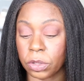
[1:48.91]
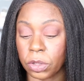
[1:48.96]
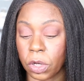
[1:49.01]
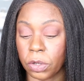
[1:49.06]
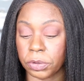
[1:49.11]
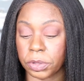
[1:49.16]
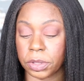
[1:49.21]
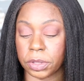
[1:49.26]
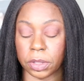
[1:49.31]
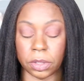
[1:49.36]

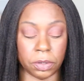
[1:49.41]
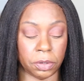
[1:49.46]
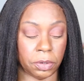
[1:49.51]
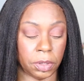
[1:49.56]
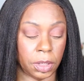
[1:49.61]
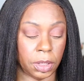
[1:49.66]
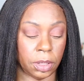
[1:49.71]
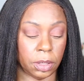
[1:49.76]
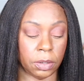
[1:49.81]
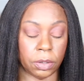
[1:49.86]
notes that are
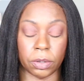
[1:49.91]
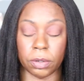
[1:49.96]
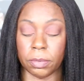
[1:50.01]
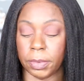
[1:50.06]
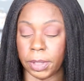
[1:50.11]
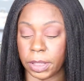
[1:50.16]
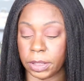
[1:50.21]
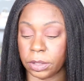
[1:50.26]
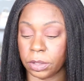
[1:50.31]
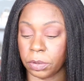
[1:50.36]
in
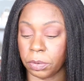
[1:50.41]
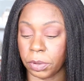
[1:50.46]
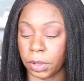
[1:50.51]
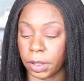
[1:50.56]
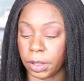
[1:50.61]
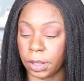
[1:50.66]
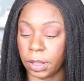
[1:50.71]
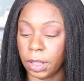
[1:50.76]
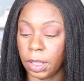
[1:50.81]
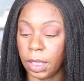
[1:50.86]
Hermes
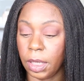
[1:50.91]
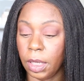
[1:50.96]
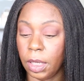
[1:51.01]
Twilly.